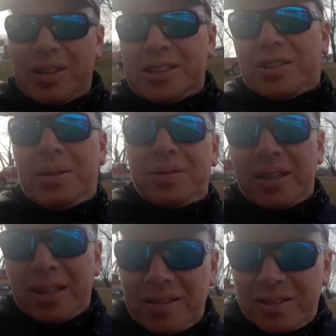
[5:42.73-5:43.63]
that's some
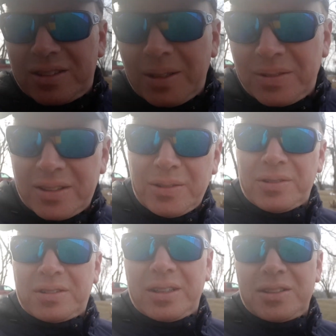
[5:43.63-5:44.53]
of the
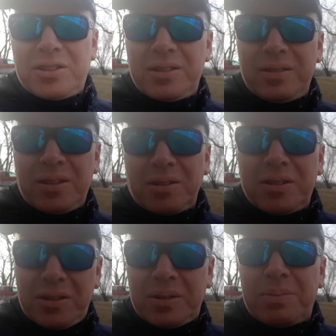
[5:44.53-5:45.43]
different things
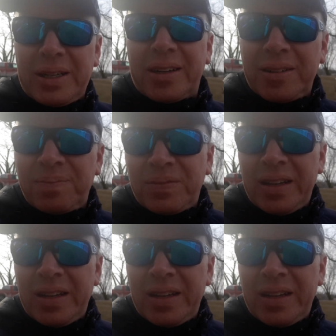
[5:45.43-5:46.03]
to compare.